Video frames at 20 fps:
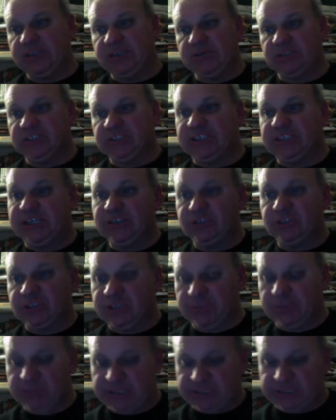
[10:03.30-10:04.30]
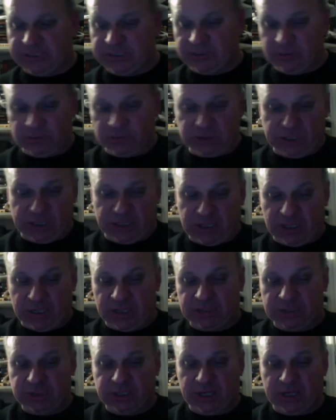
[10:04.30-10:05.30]
which is interesting because he told Chuck
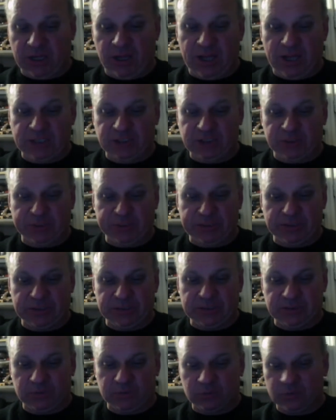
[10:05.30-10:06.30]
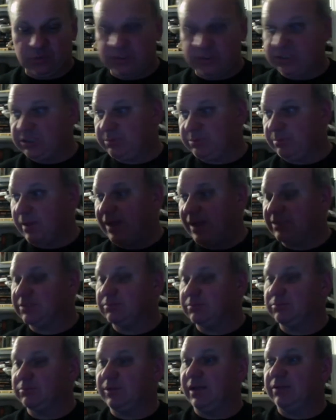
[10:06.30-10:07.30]
Klosterman this
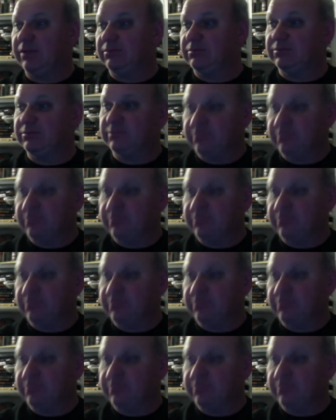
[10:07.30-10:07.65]
past, well,